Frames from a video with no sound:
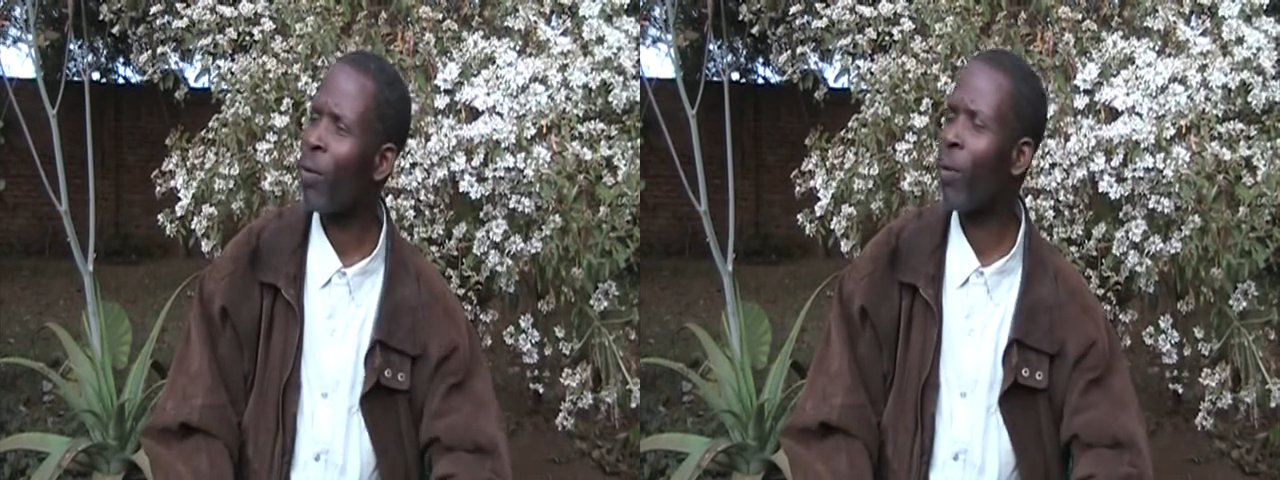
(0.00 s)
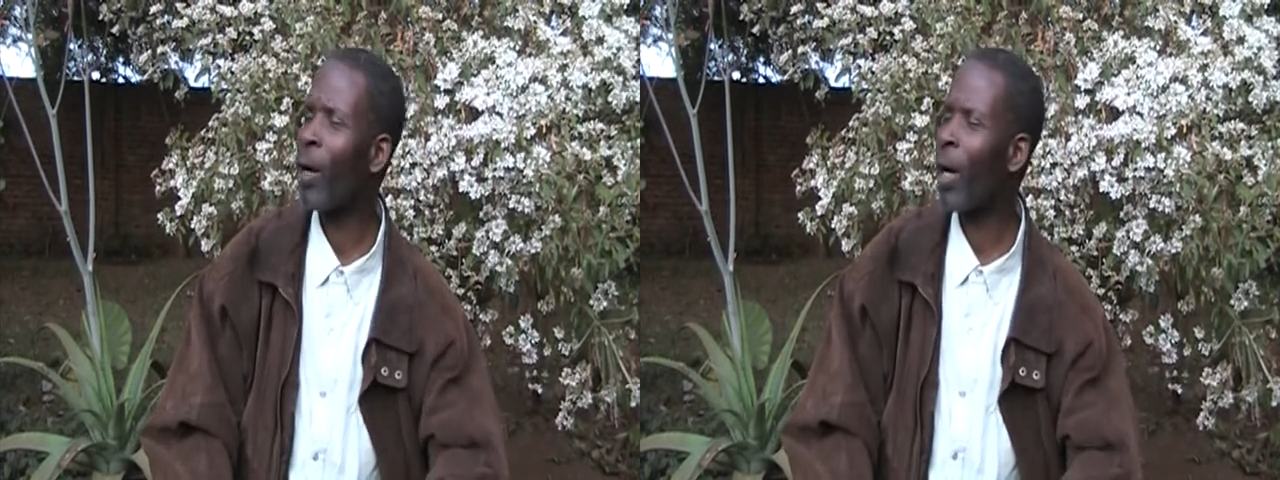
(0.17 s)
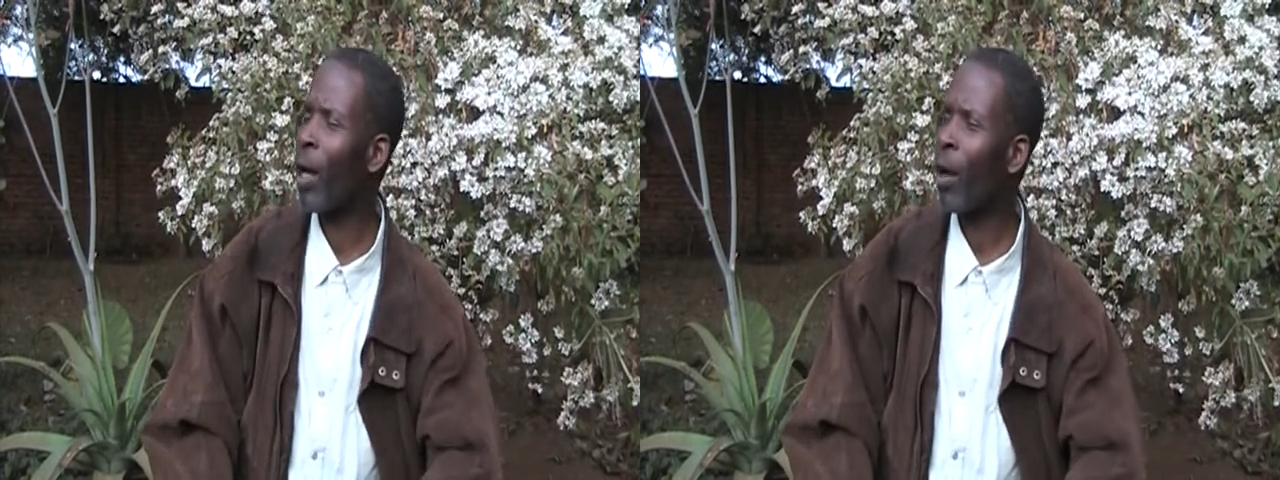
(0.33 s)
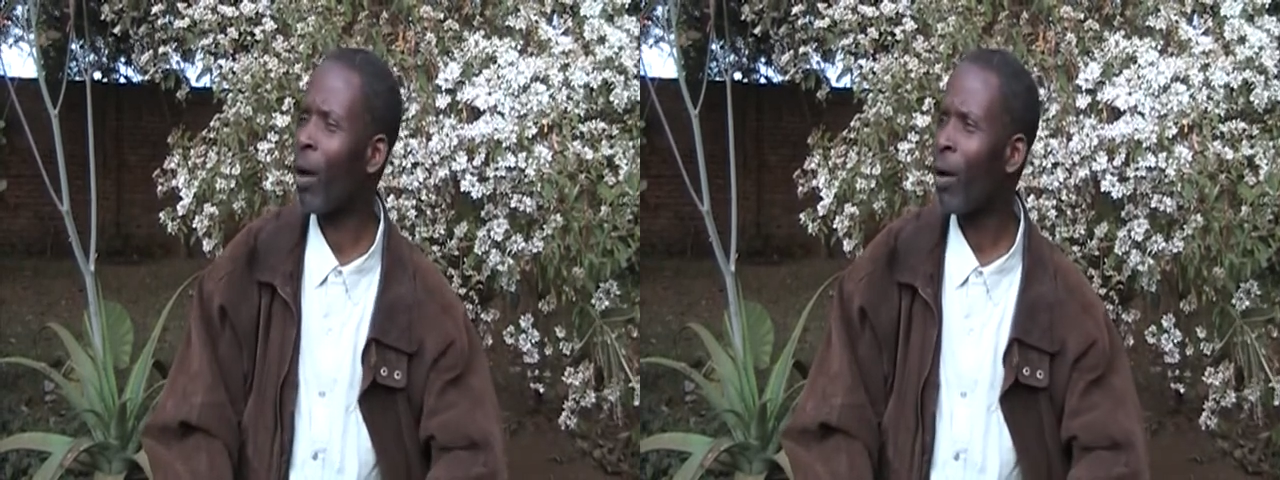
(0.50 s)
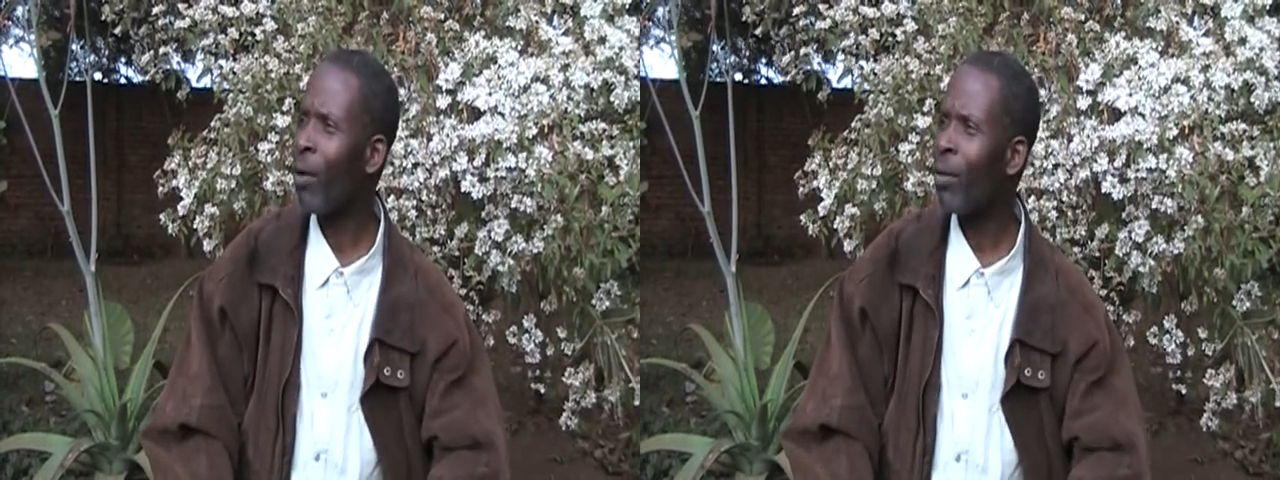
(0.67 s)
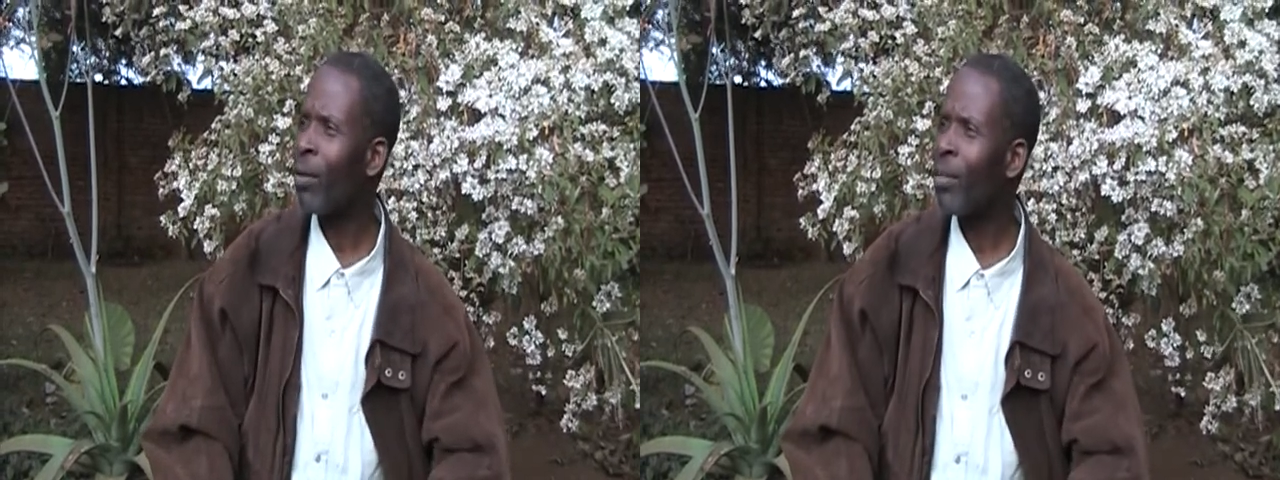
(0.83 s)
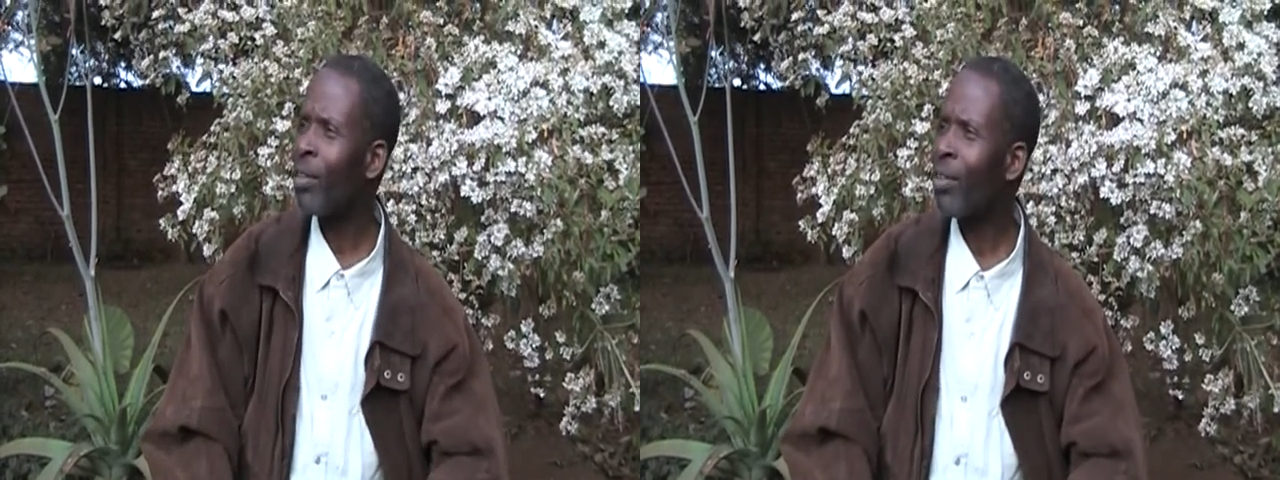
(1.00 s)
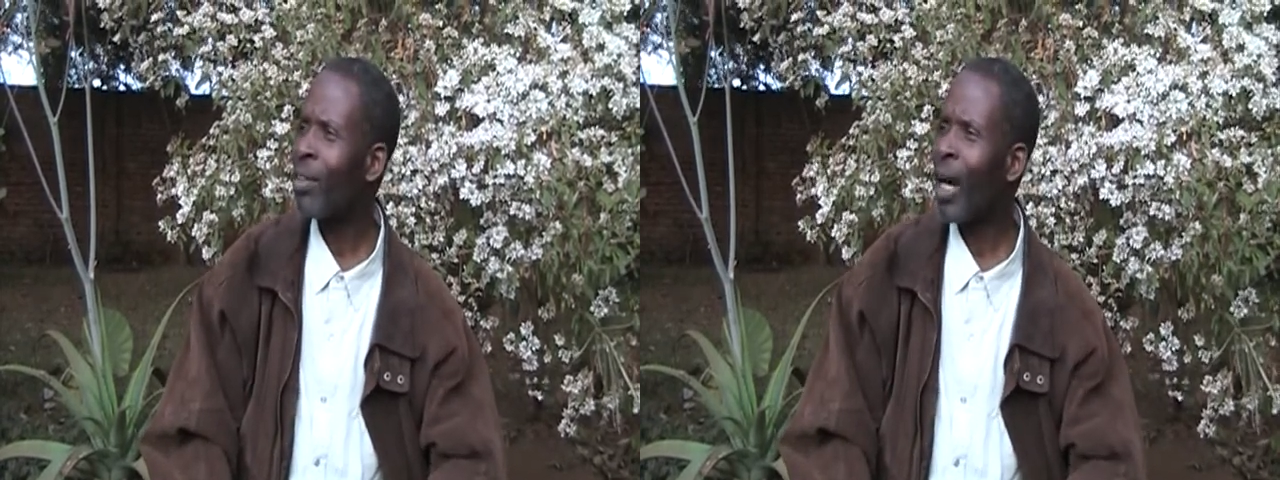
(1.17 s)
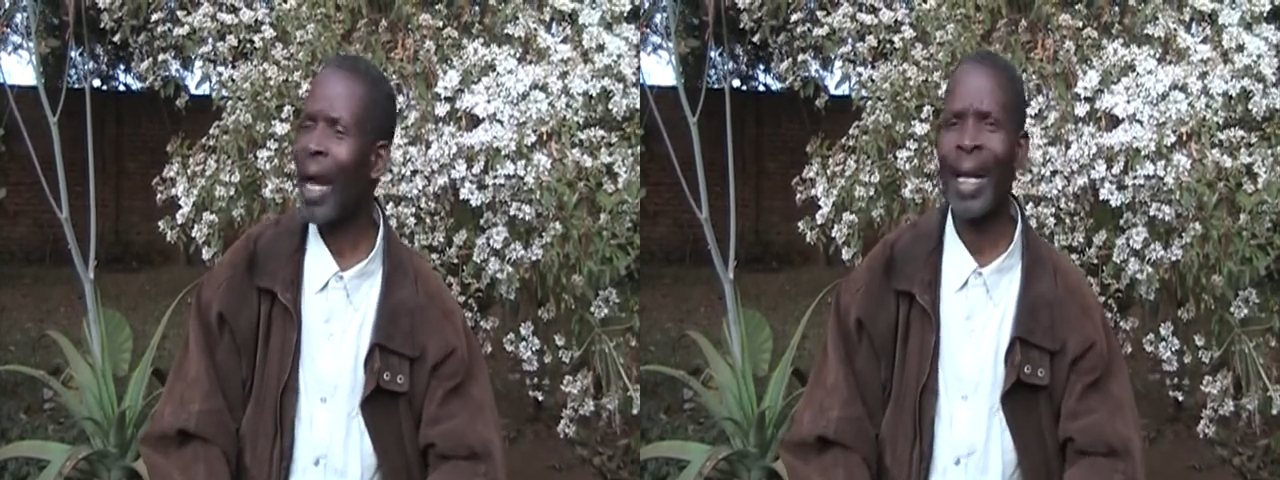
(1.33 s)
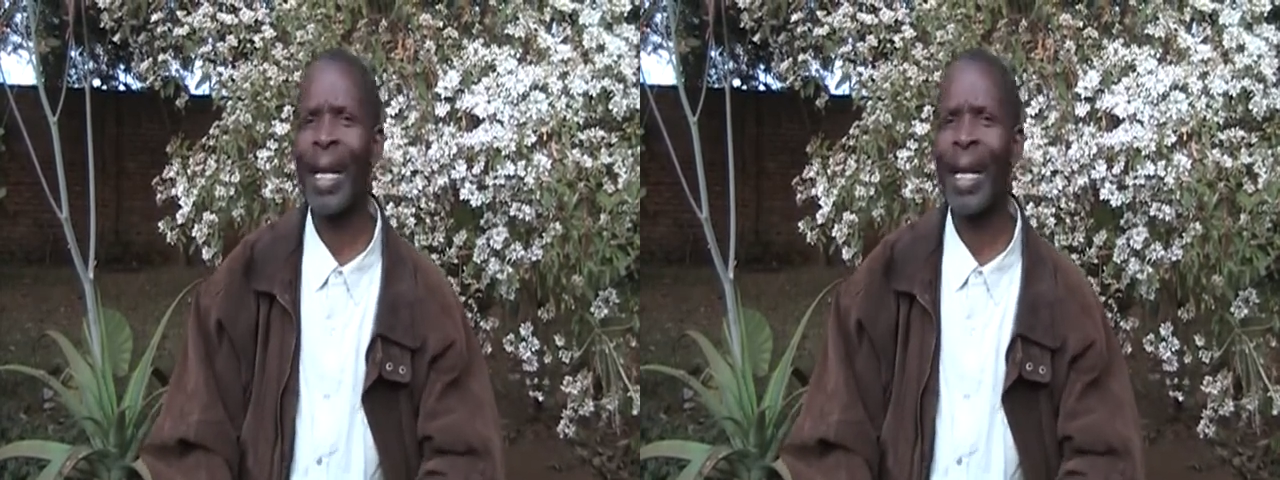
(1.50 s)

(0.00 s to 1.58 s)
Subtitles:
well, I